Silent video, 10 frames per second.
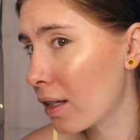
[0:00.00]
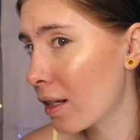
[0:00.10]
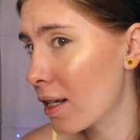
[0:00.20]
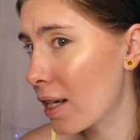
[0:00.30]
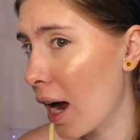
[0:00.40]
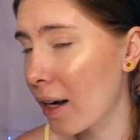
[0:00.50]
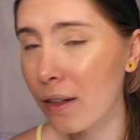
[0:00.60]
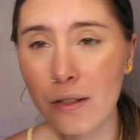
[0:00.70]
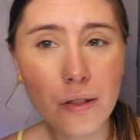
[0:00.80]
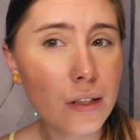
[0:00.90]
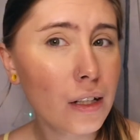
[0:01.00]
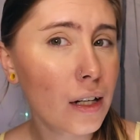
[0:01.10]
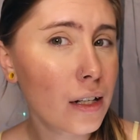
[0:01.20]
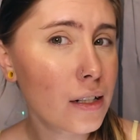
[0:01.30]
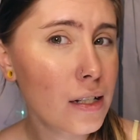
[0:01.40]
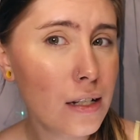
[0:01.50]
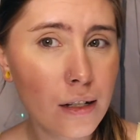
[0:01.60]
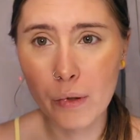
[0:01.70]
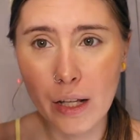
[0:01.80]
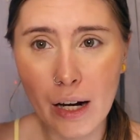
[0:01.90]
to the side it looks really nice,
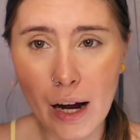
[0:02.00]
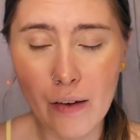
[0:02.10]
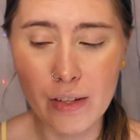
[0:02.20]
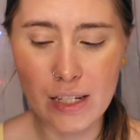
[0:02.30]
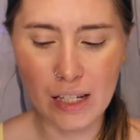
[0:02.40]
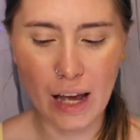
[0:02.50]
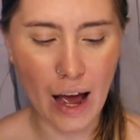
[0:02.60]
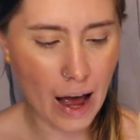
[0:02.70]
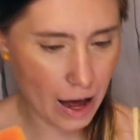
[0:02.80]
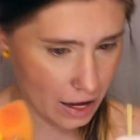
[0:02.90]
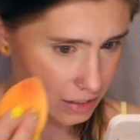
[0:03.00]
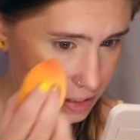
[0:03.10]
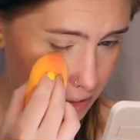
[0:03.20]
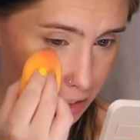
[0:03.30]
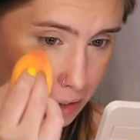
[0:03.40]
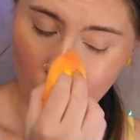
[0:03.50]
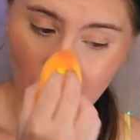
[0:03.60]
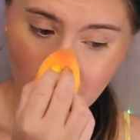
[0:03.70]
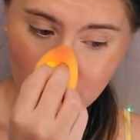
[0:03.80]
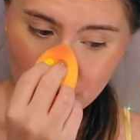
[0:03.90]
but then I have these cast.
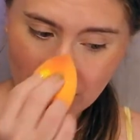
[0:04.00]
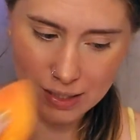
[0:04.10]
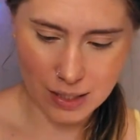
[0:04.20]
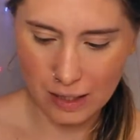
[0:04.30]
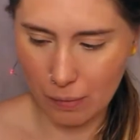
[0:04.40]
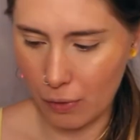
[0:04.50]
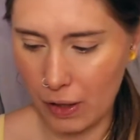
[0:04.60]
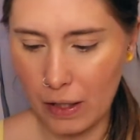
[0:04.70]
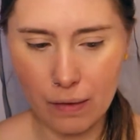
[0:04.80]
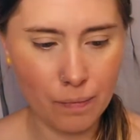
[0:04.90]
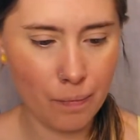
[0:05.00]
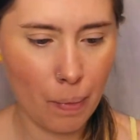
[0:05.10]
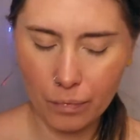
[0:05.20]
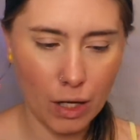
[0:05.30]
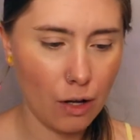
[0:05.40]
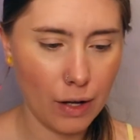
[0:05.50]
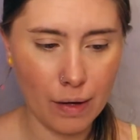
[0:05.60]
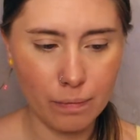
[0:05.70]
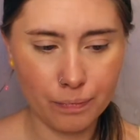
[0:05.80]
Well, that's disappointing. Okay,